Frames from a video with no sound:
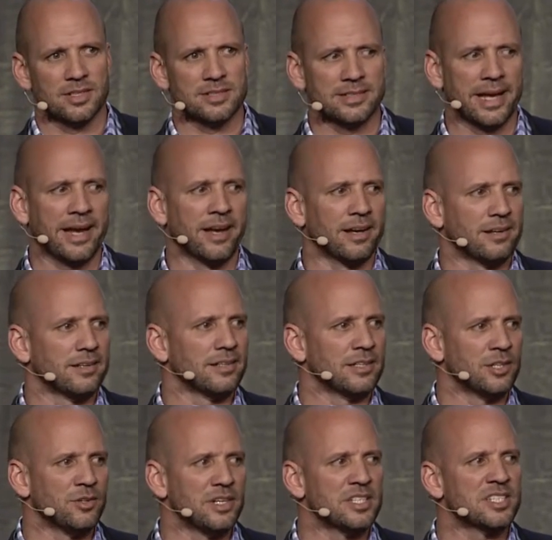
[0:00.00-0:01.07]
Dan,
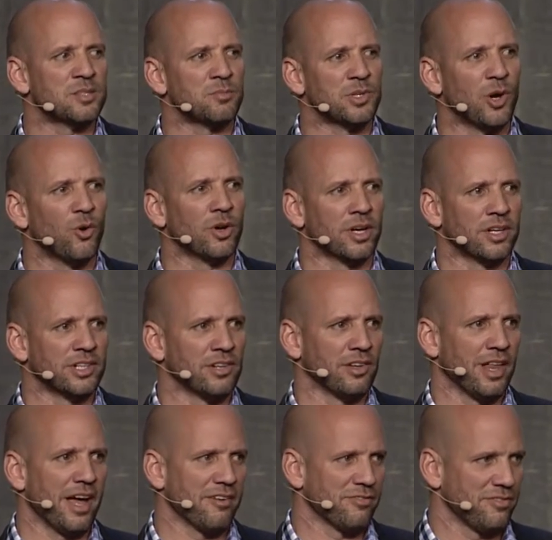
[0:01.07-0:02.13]
you need some yoga in your
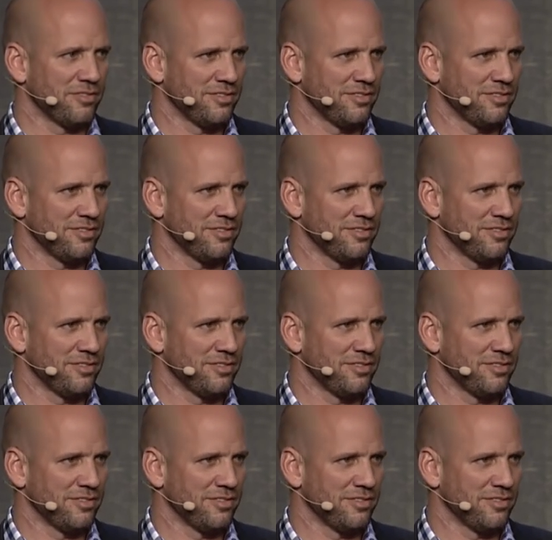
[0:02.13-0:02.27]
life.